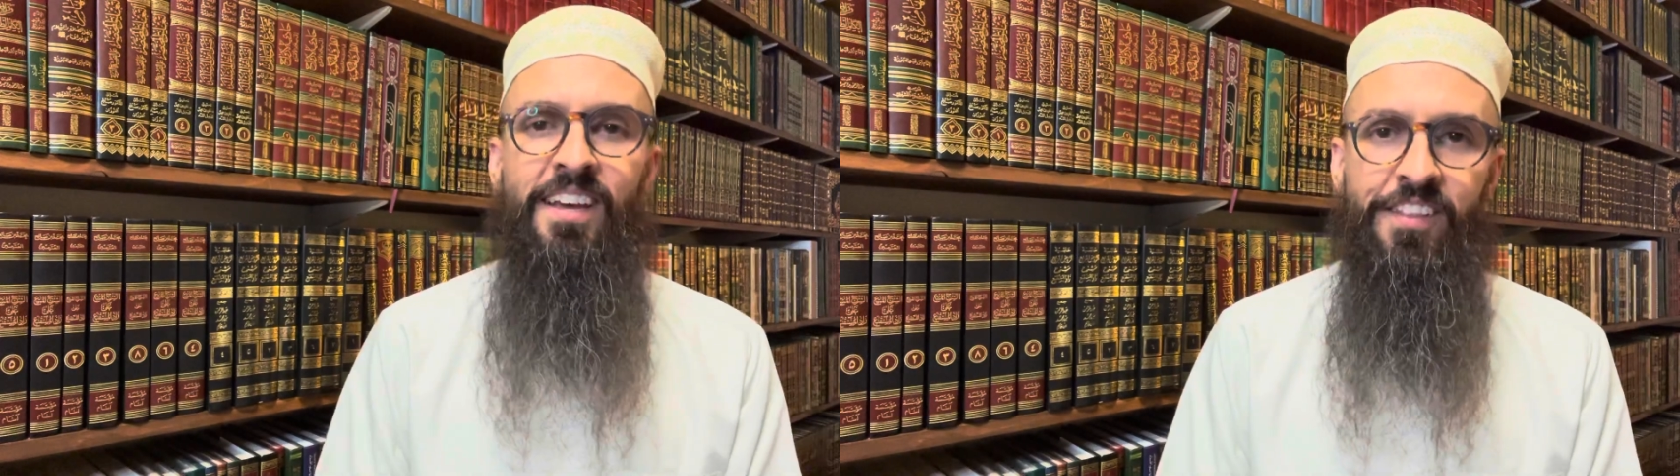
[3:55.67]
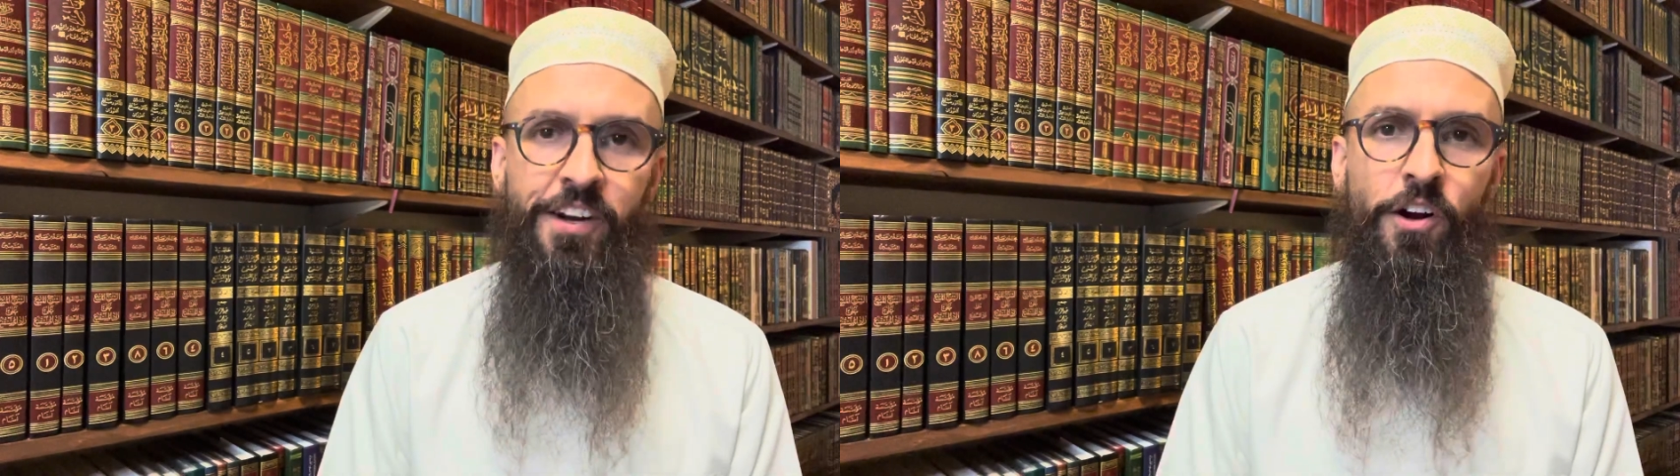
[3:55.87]

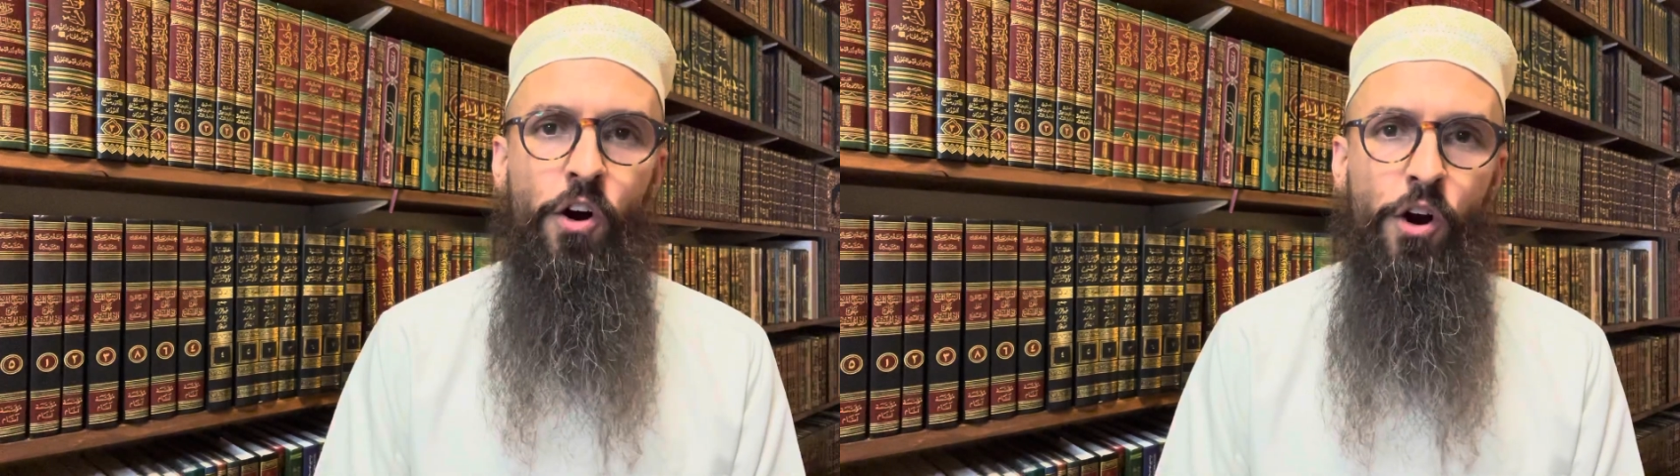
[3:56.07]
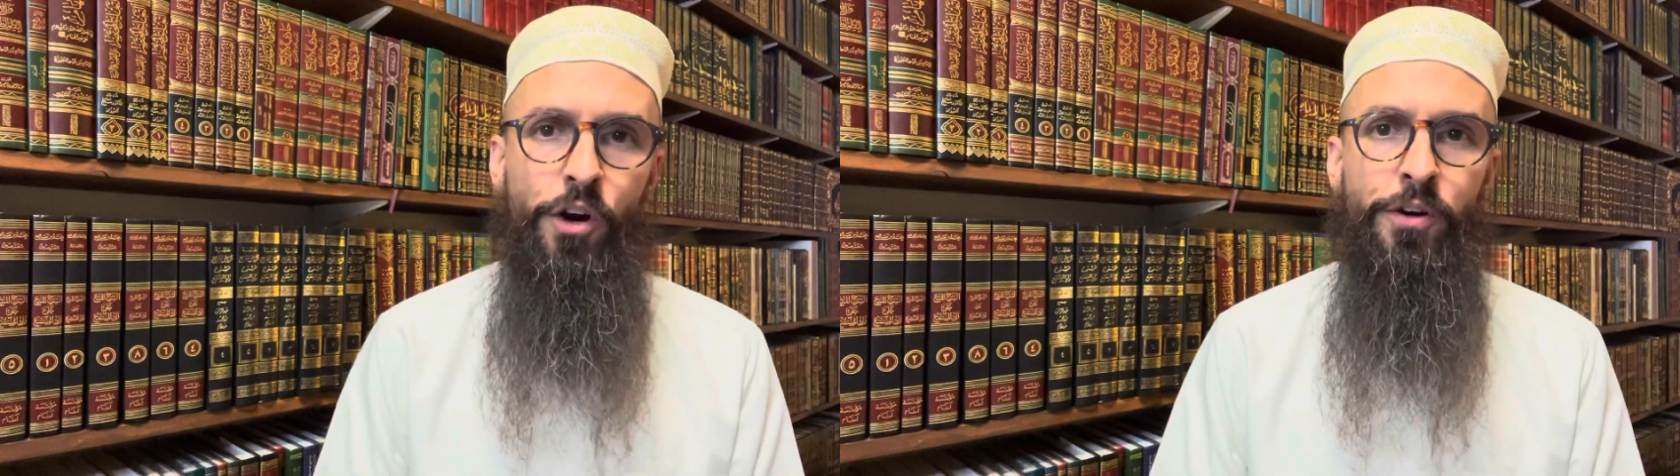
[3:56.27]
there
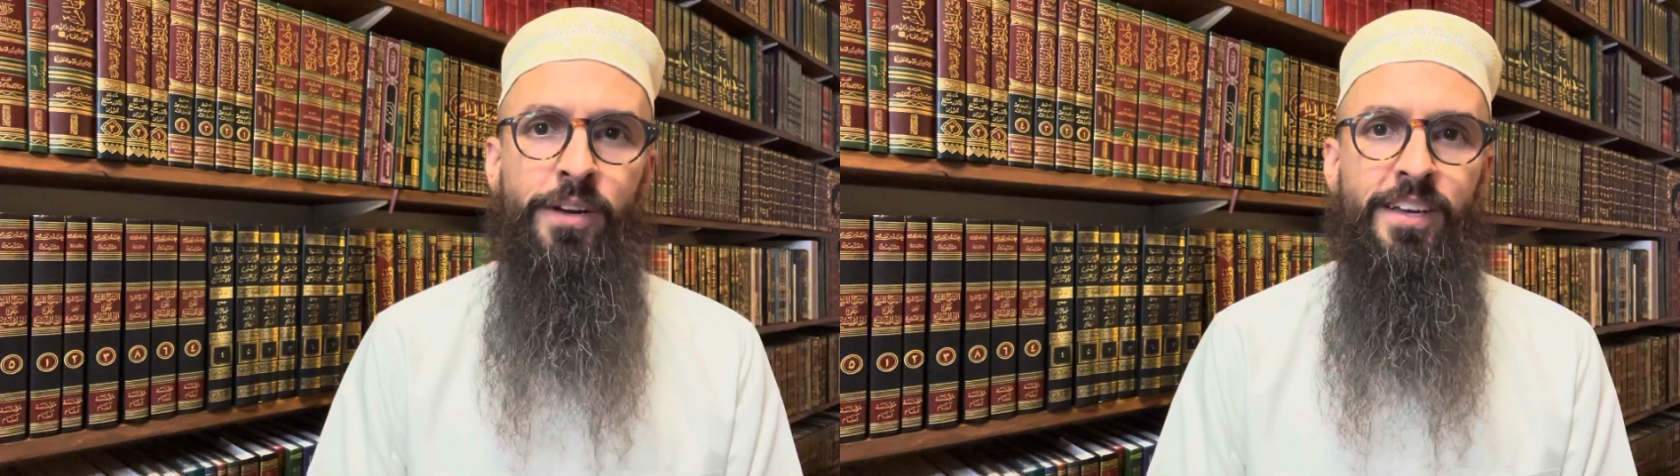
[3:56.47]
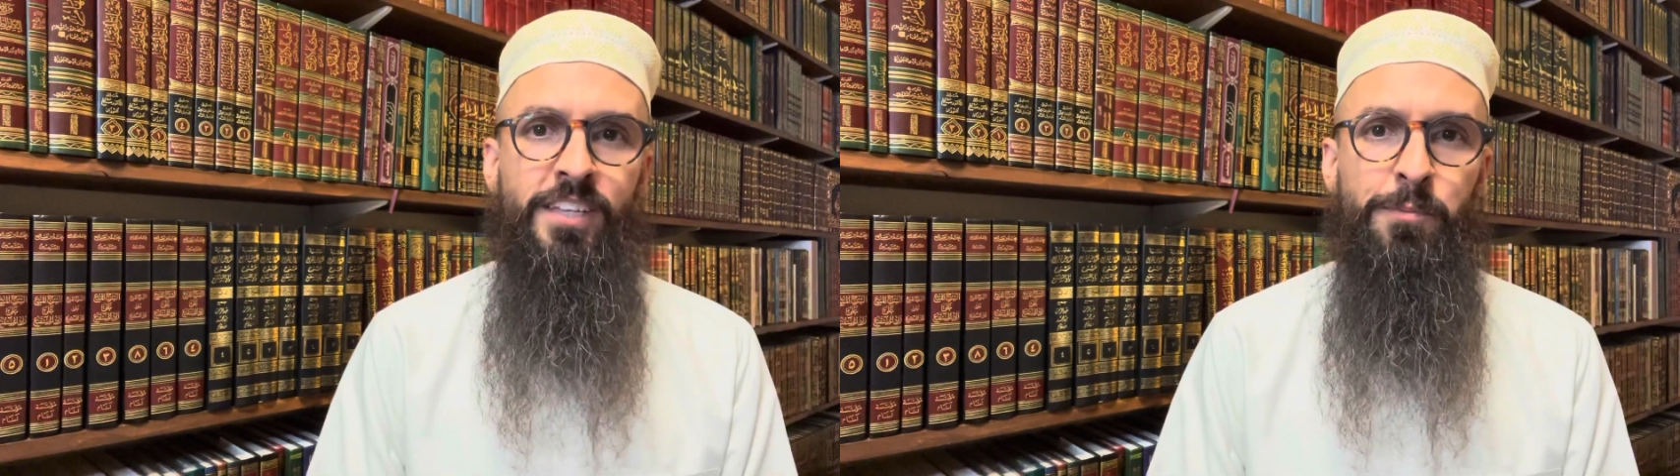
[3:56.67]
are
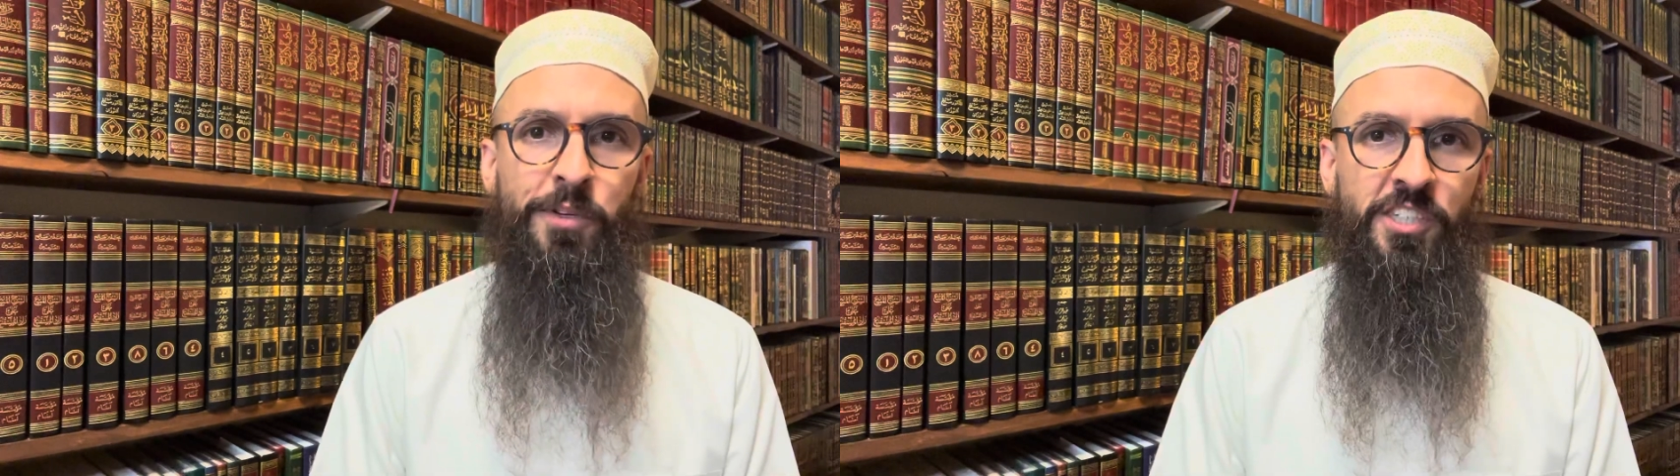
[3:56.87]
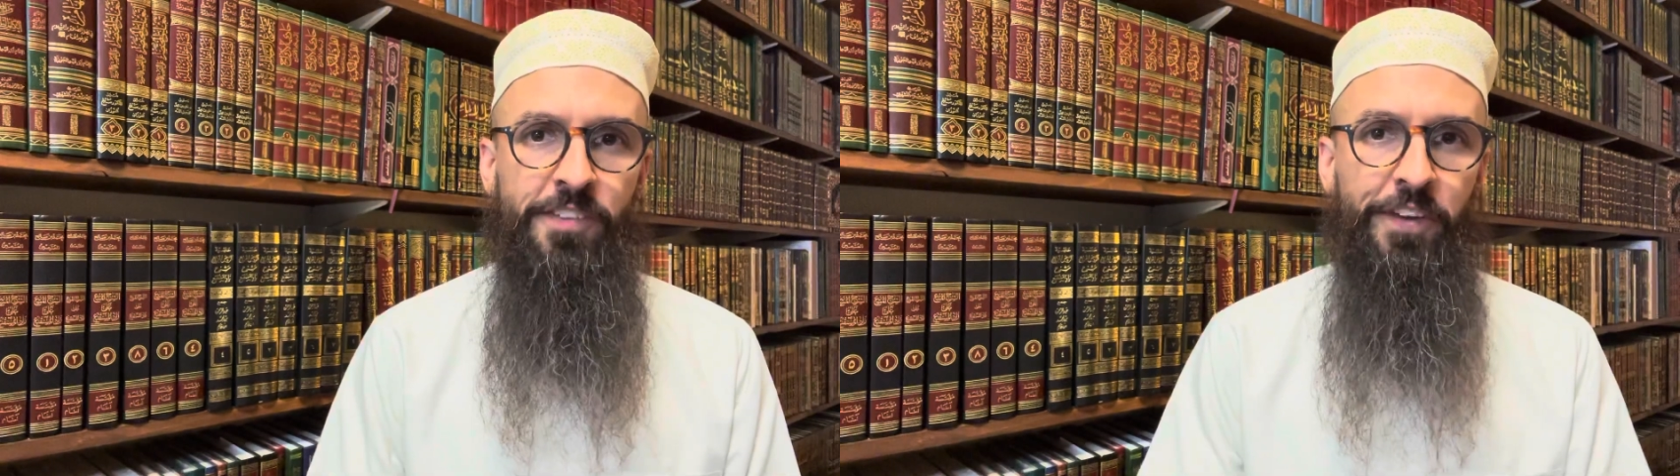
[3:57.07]

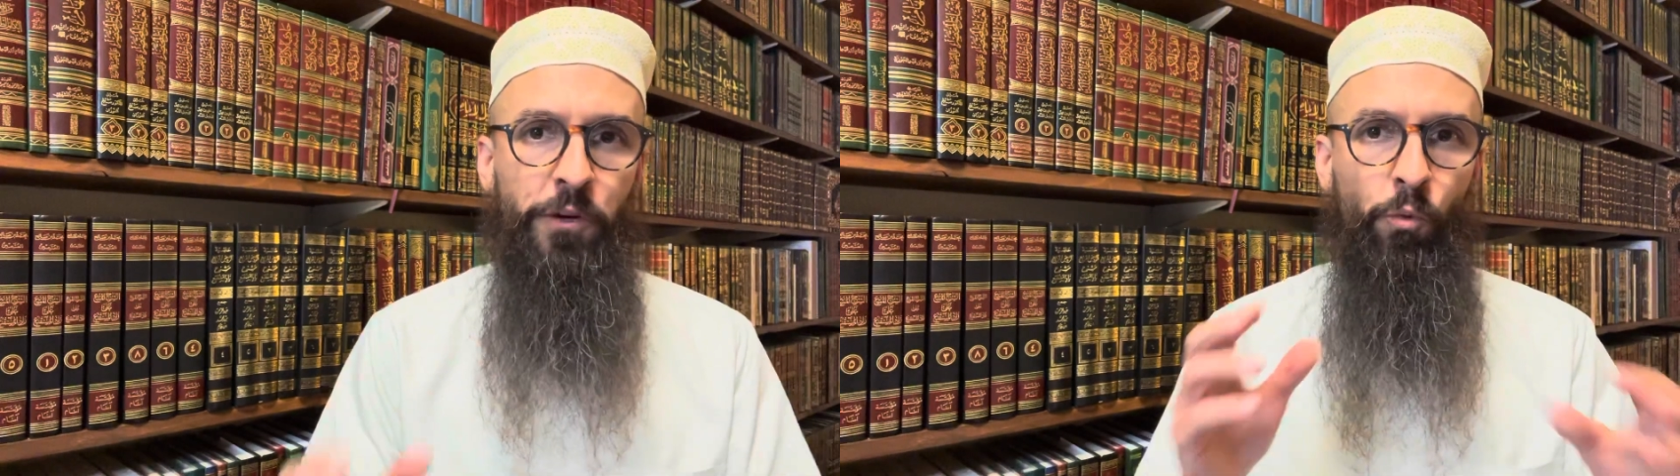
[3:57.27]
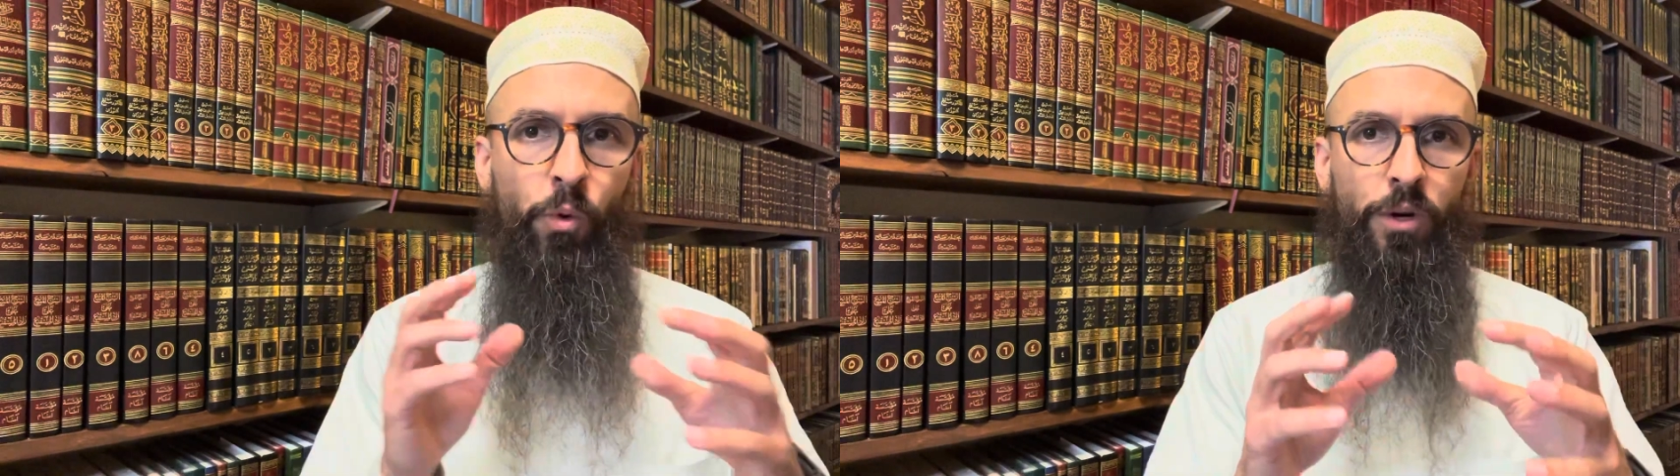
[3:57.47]

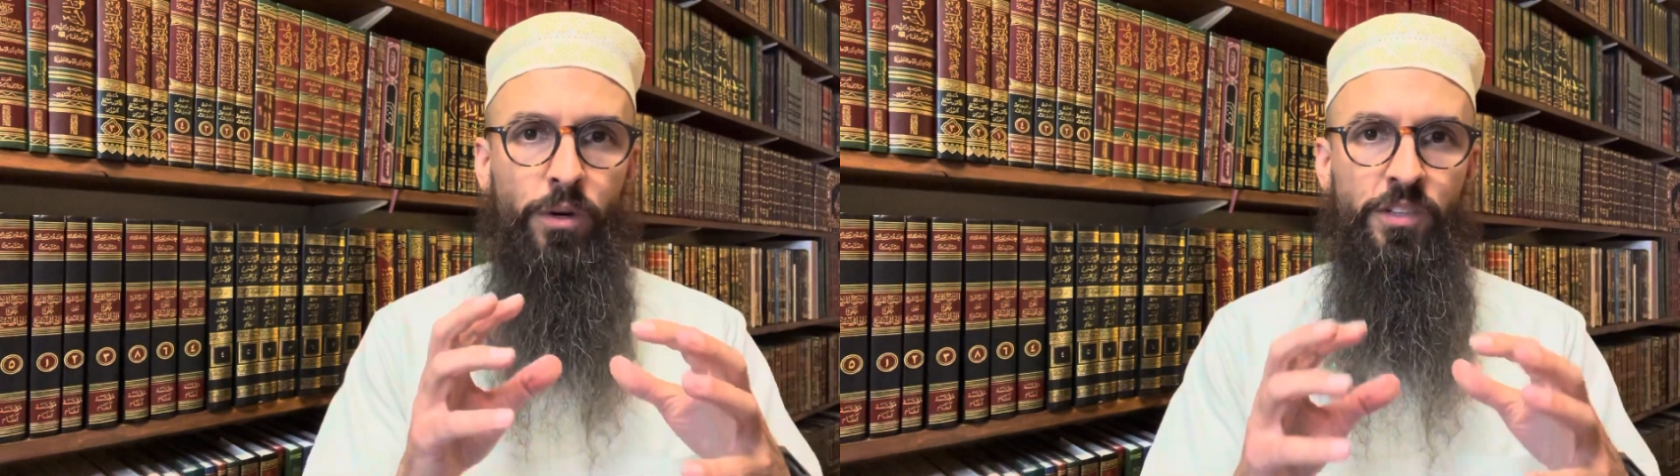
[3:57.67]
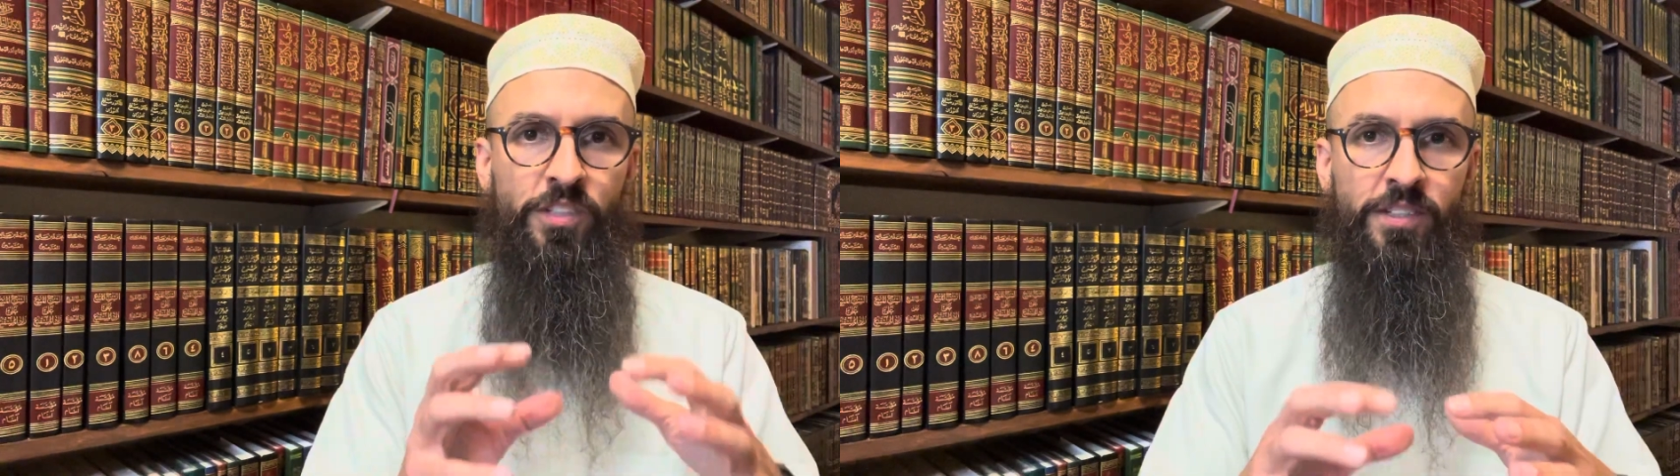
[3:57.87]
specific
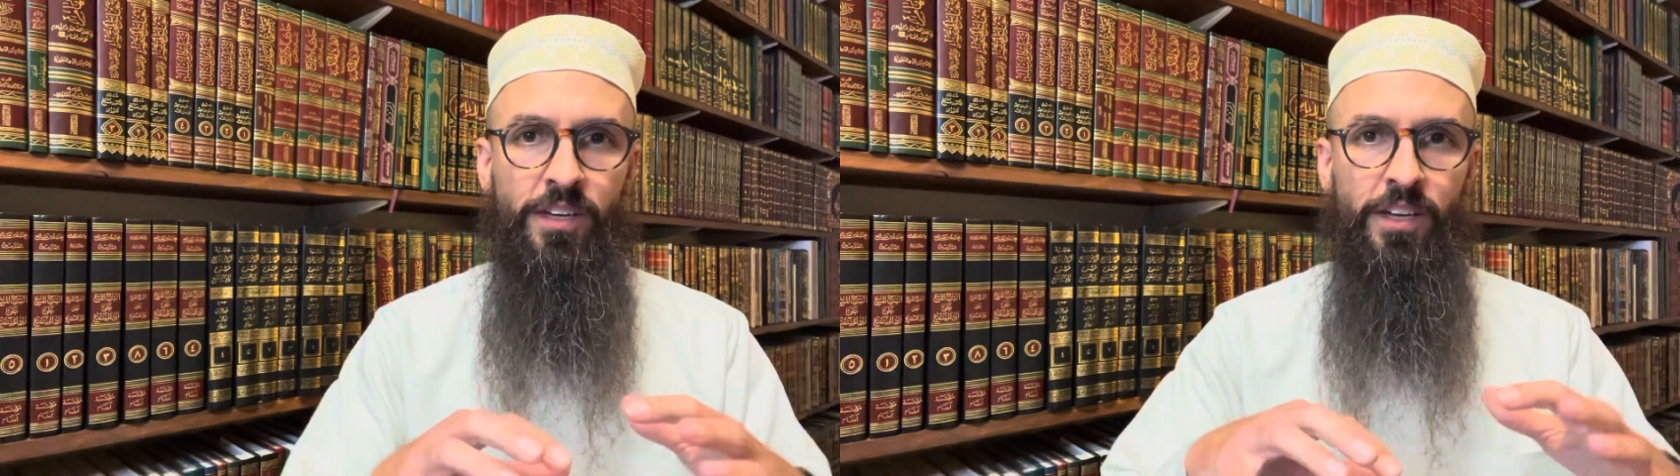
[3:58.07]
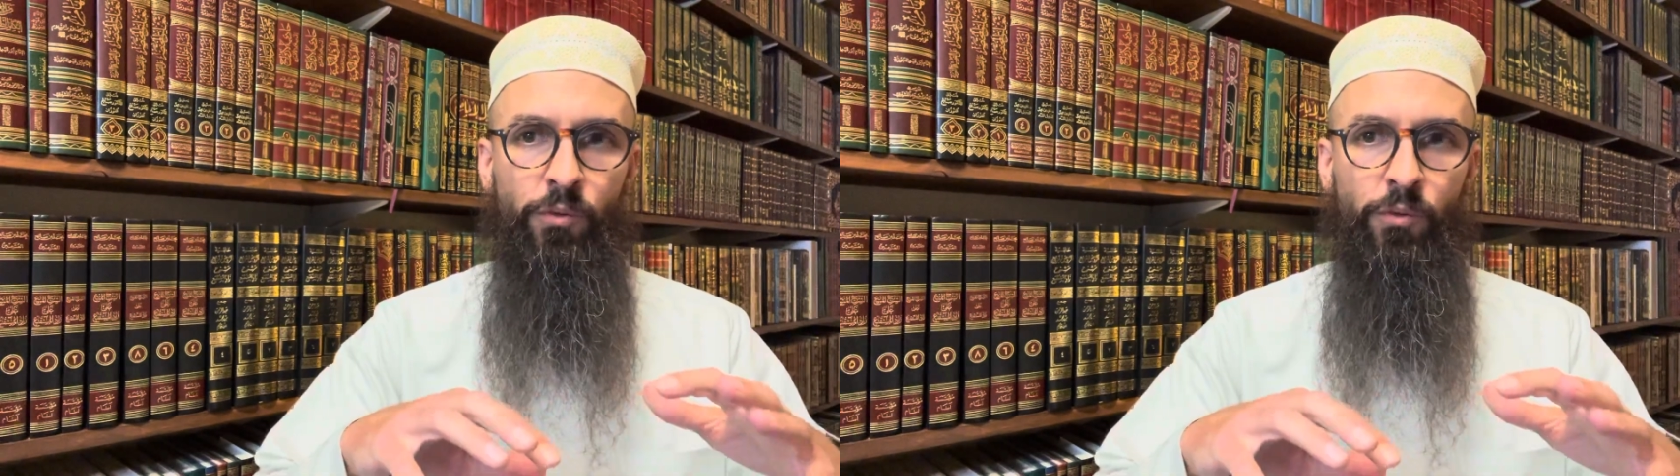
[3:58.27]
works